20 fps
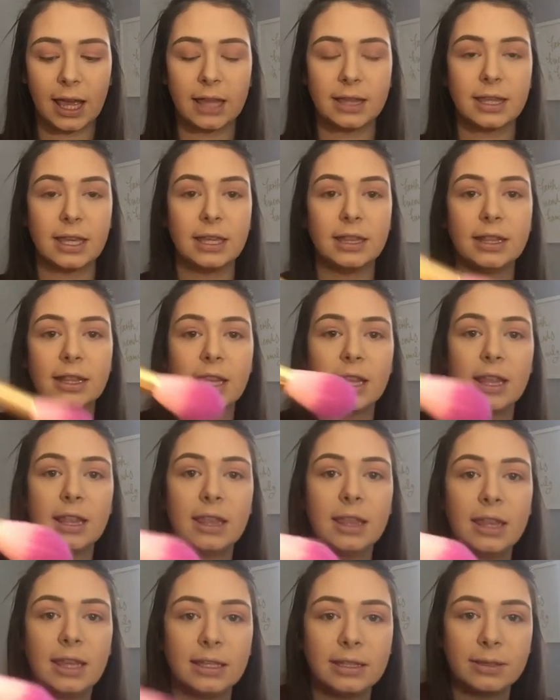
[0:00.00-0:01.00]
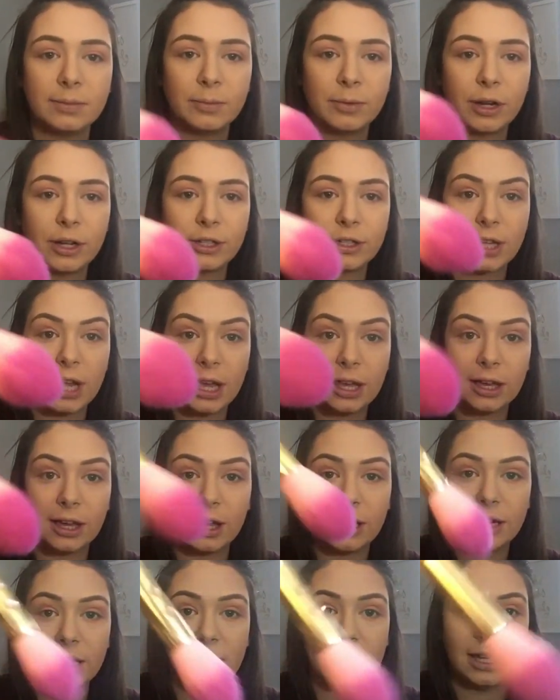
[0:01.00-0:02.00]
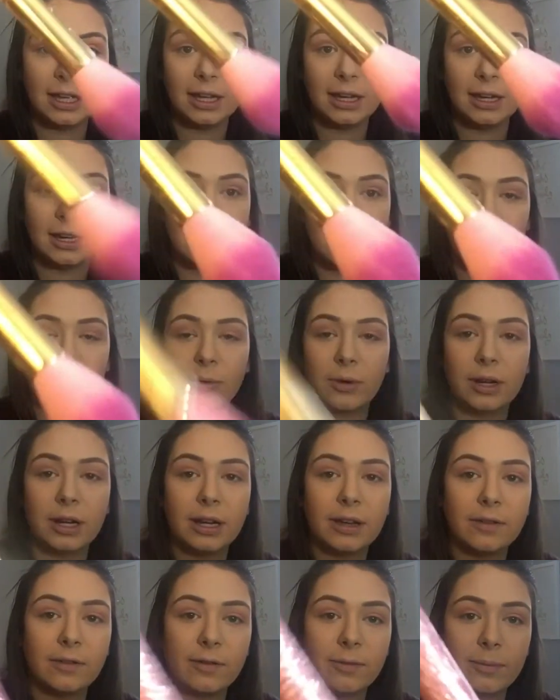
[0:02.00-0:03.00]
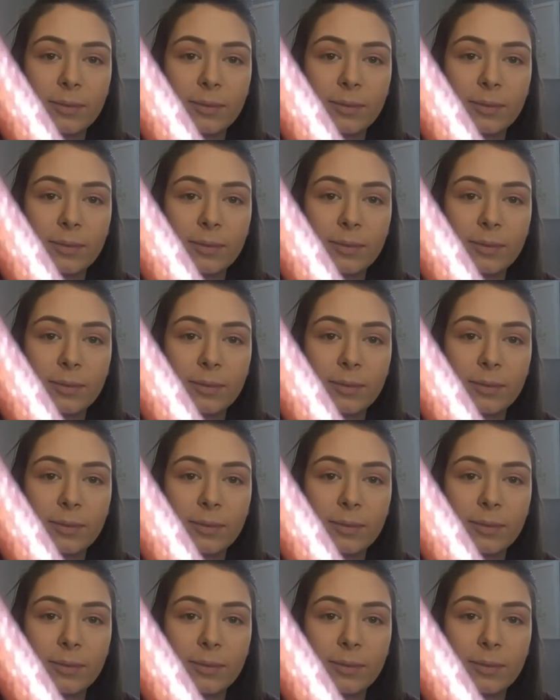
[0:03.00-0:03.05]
And then this brush I got in one of